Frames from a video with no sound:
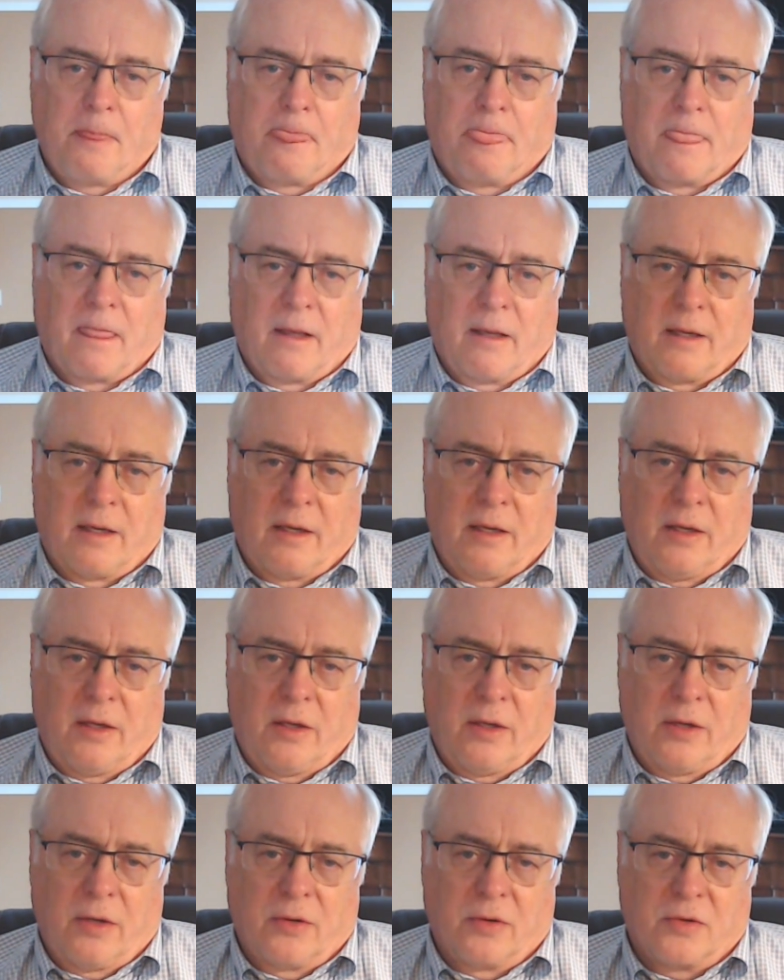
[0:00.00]

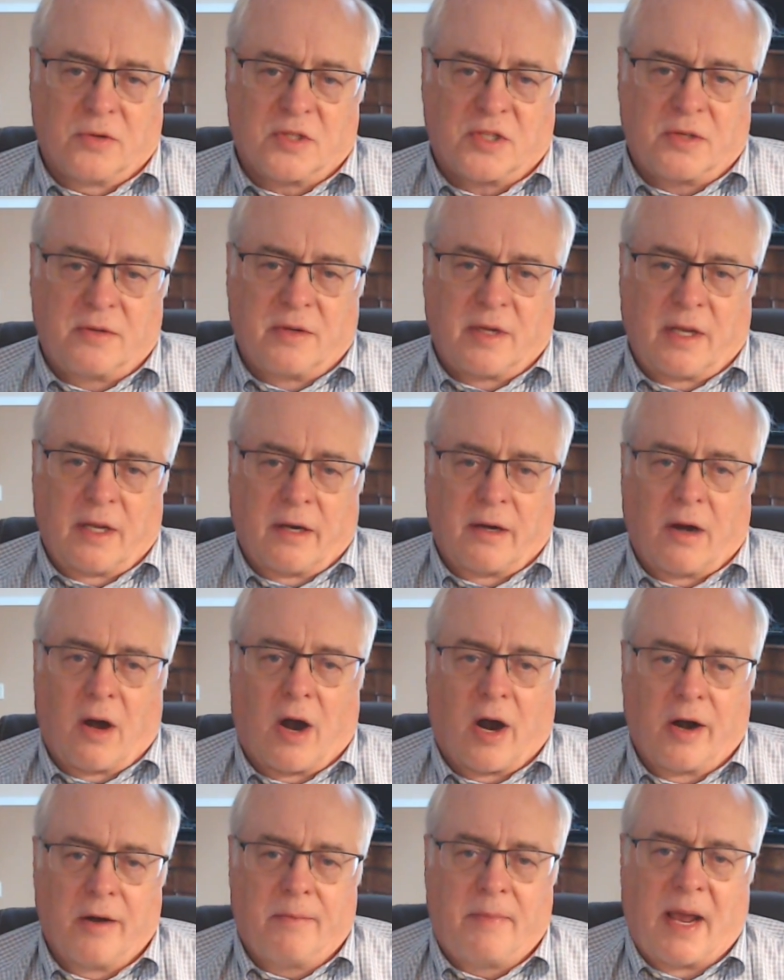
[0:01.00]
used used in
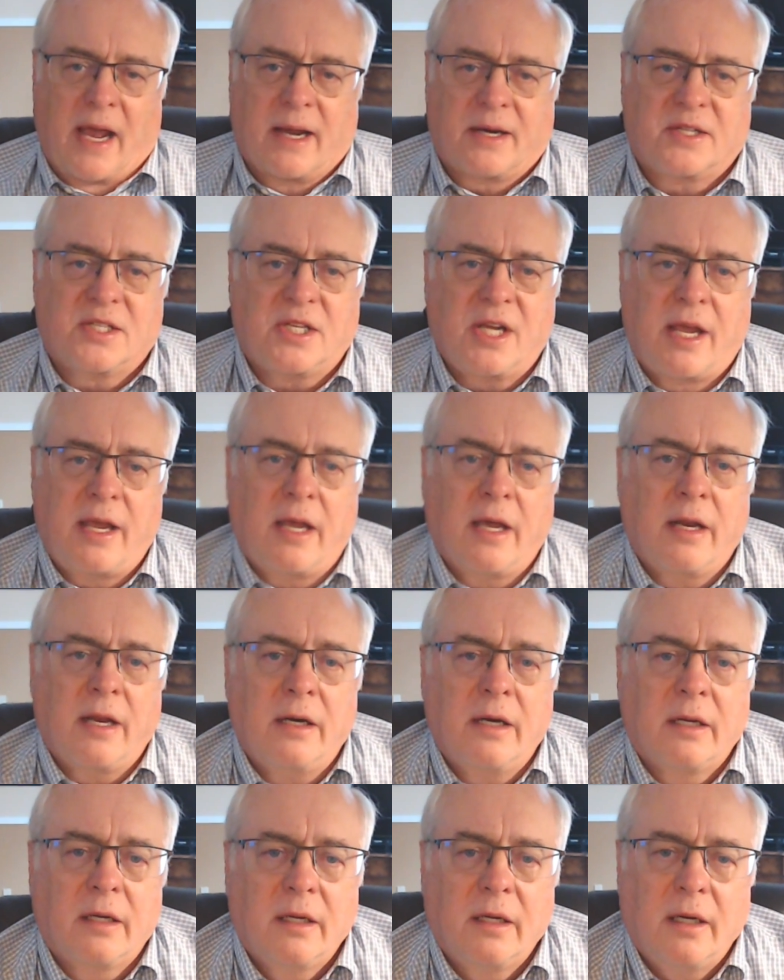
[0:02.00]
hard packed
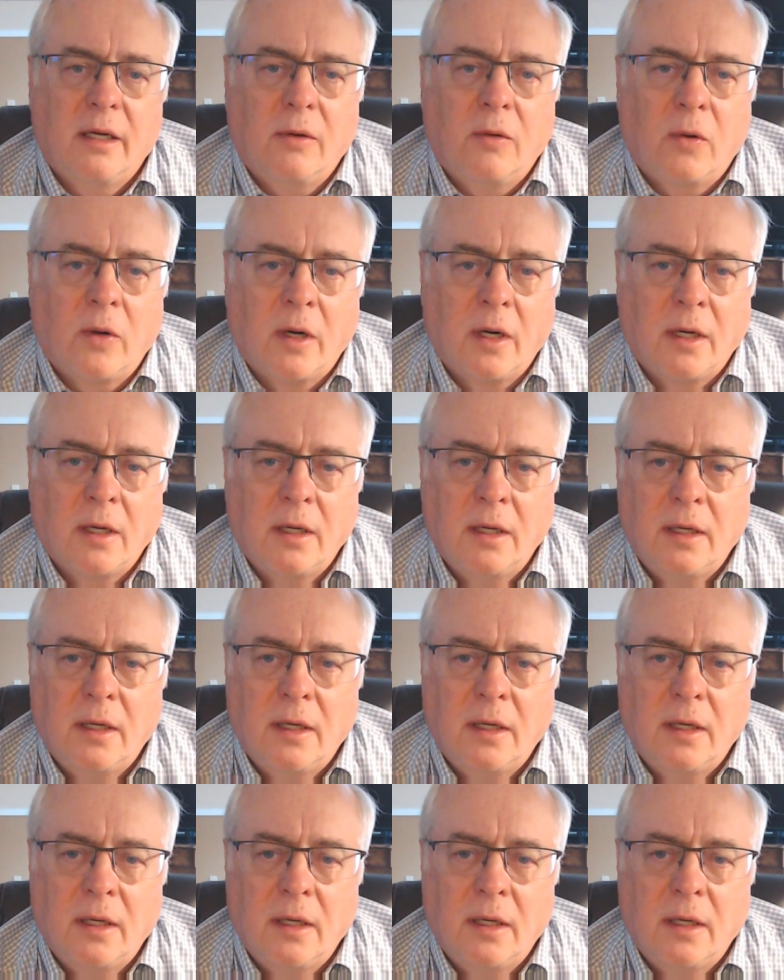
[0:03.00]
sand or